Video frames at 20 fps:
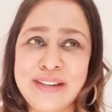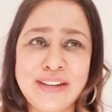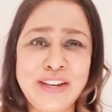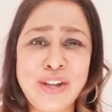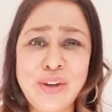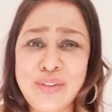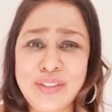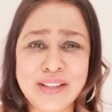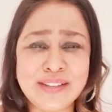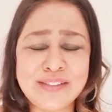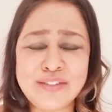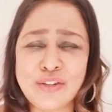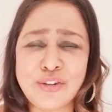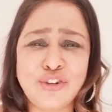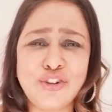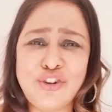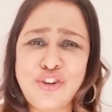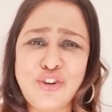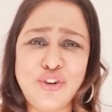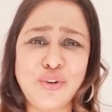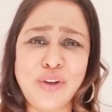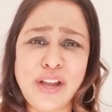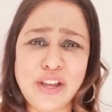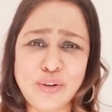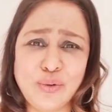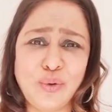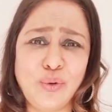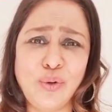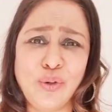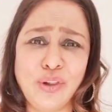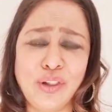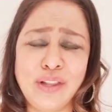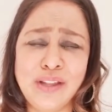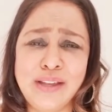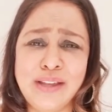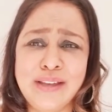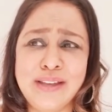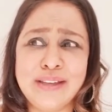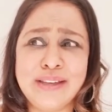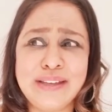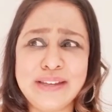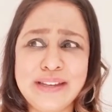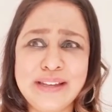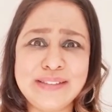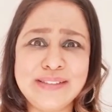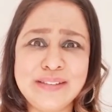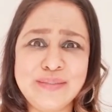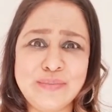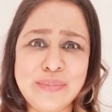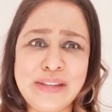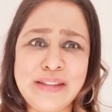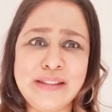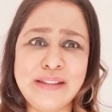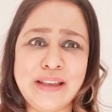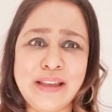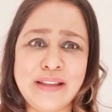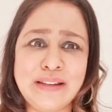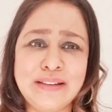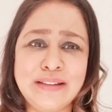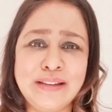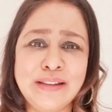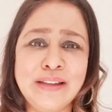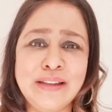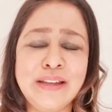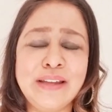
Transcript: And no, that's not true at all. It doesn't mean that.